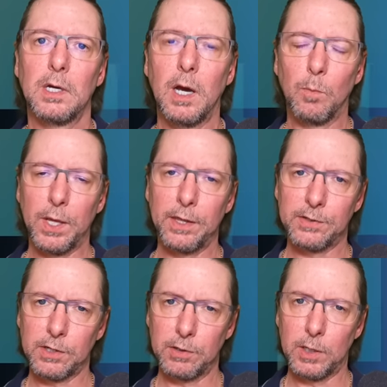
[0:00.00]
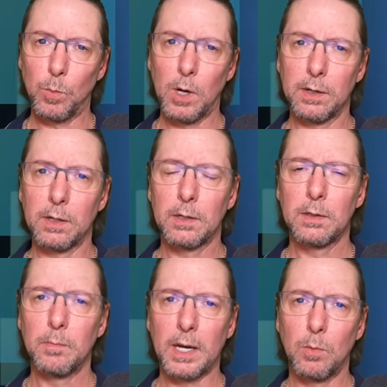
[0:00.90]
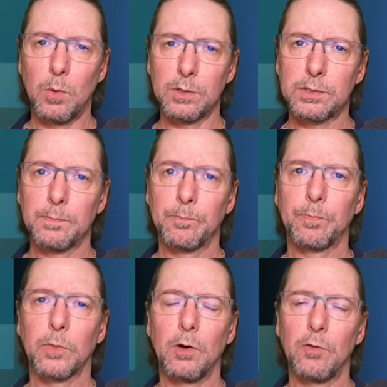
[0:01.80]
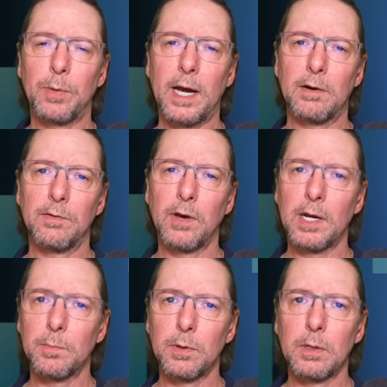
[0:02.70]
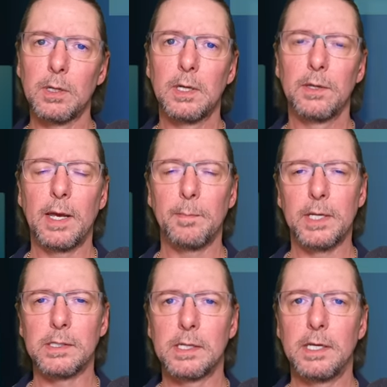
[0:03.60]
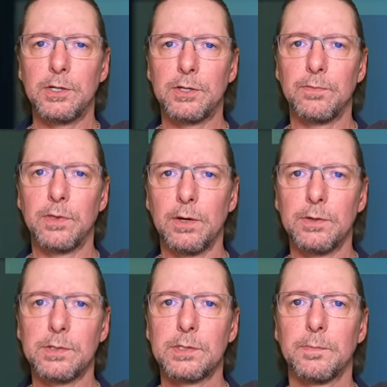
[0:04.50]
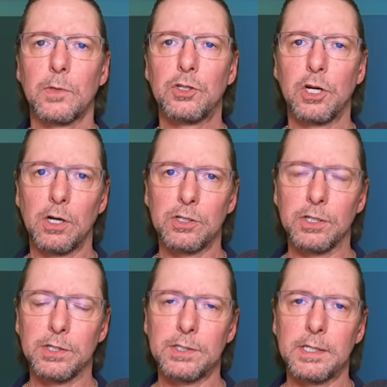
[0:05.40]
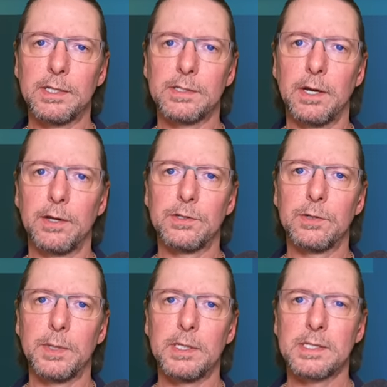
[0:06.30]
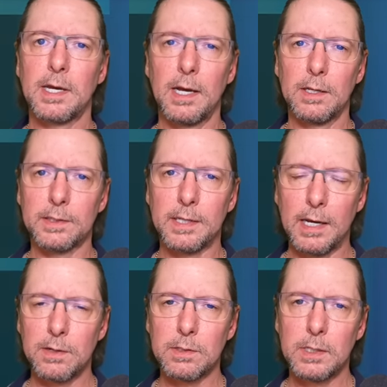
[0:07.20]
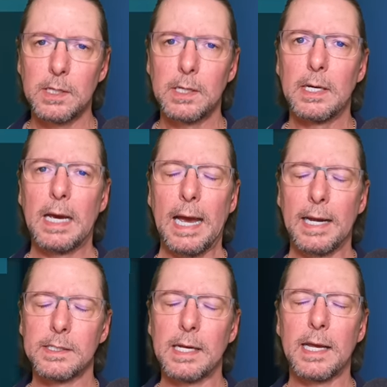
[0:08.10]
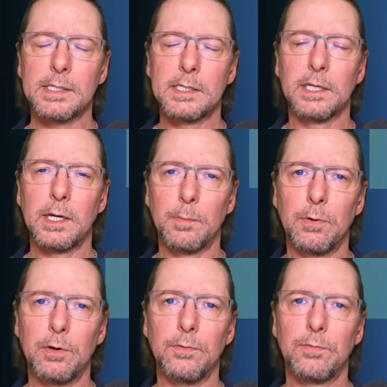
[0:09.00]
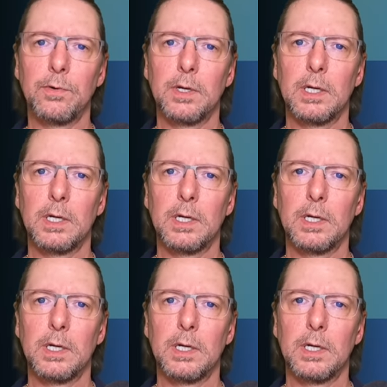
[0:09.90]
and when there's only 1 megawatt of power available, that means each of those chargers is going to be scaled down. And as the number of